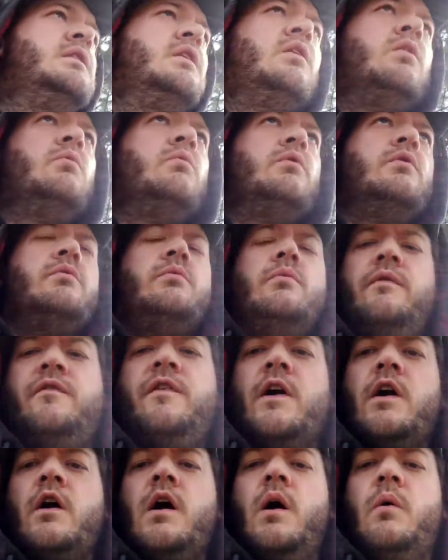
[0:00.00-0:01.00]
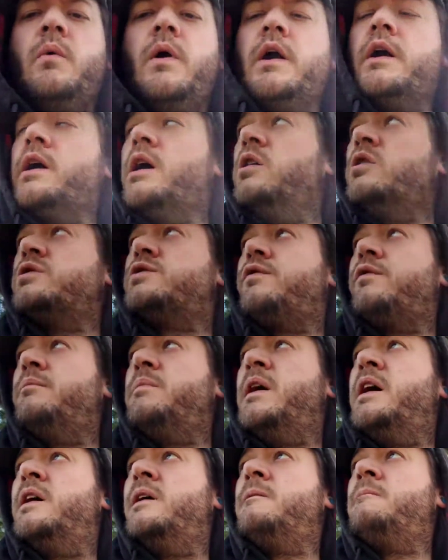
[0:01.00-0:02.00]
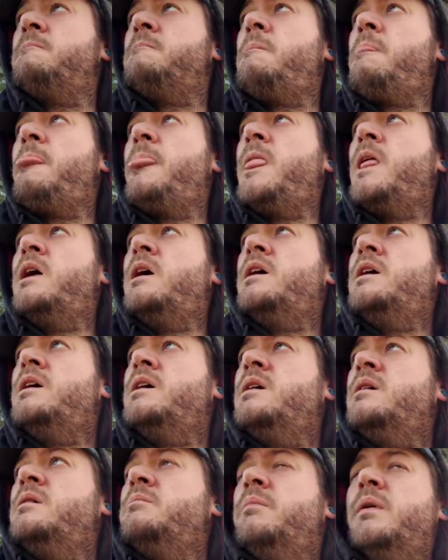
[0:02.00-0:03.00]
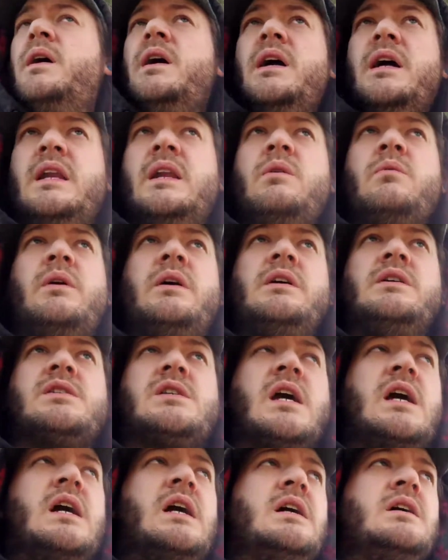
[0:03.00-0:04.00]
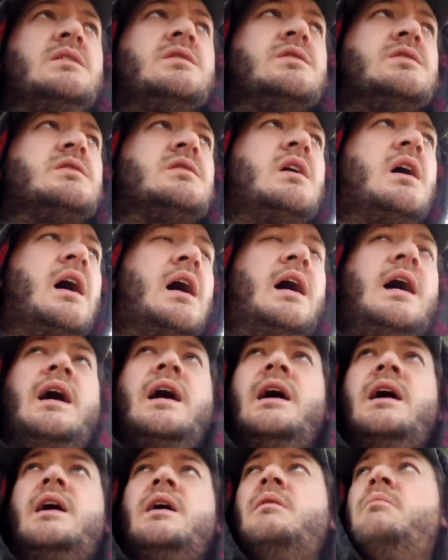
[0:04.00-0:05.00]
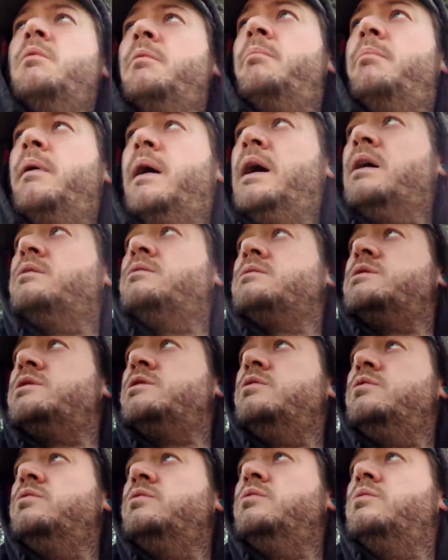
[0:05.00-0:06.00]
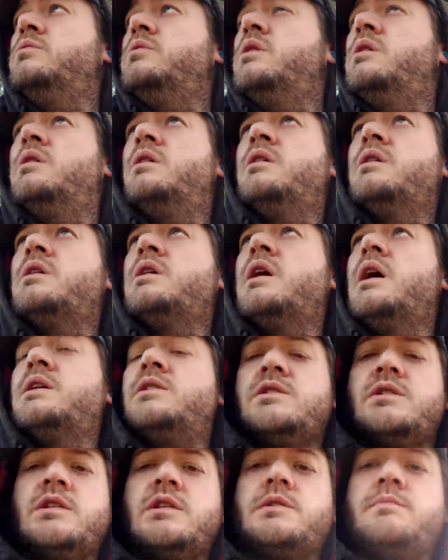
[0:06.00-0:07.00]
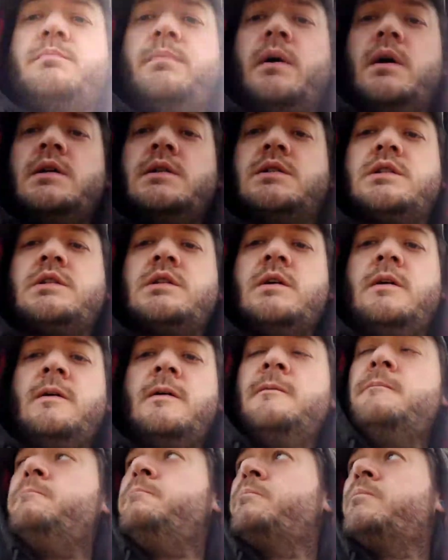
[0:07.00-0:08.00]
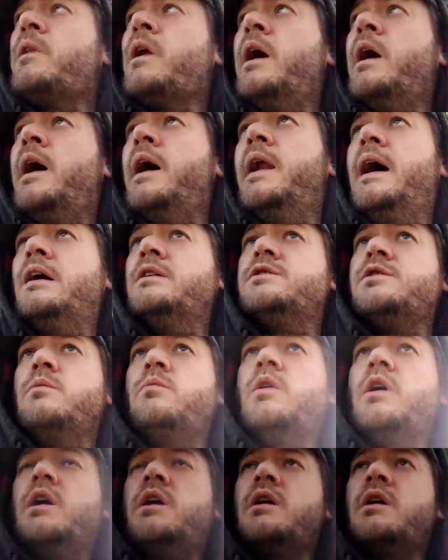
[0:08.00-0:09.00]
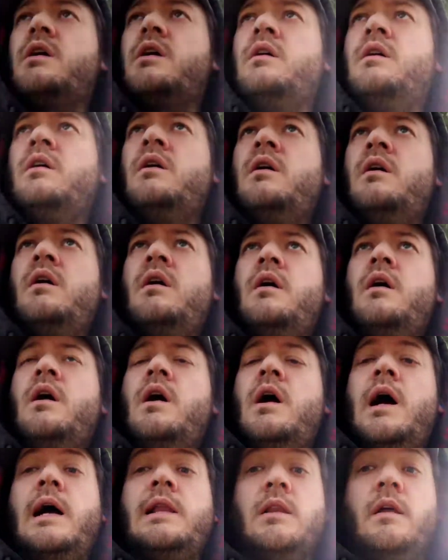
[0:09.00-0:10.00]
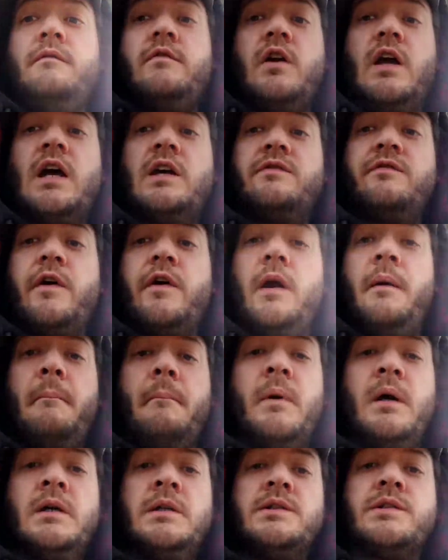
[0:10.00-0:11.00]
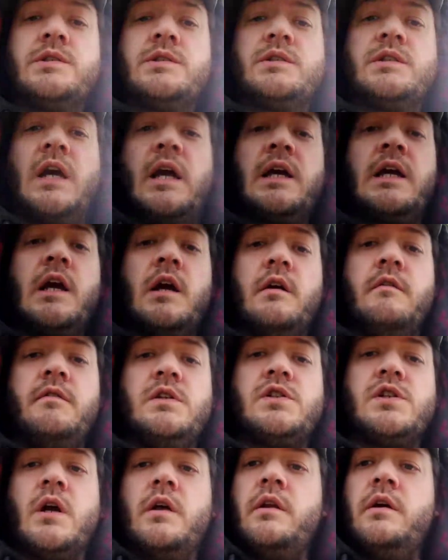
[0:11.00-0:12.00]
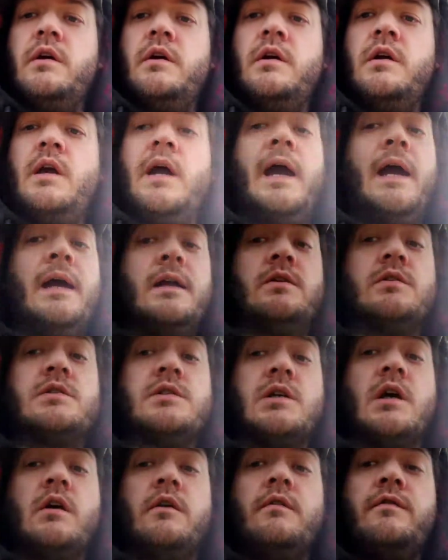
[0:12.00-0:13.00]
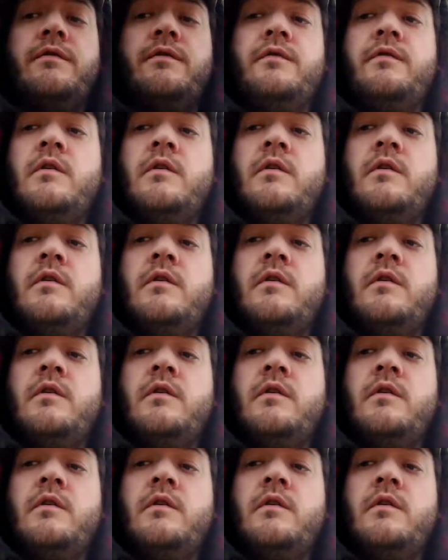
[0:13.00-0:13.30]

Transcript: you know, we'll figure out where it goes from there. But anyways, guys, I am about to catch this bus, head out to work. I love you guys very much. Take care of each other and yourself.